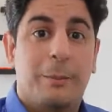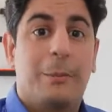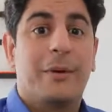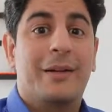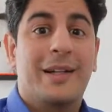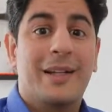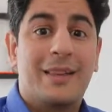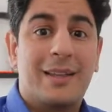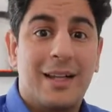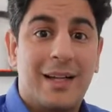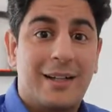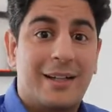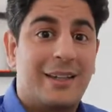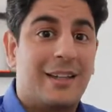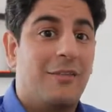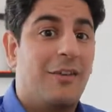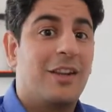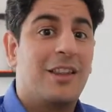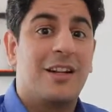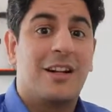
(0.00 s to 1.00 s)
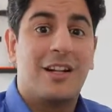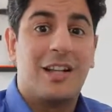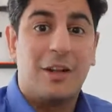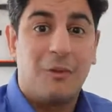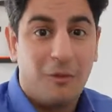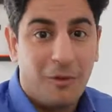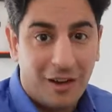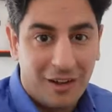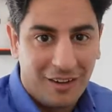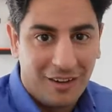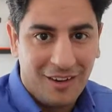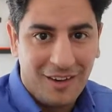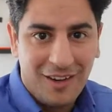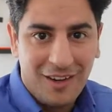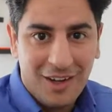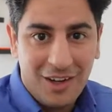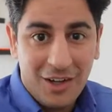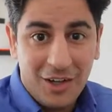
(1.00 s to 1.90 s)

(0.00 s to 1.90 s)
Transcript: breath at 7:31.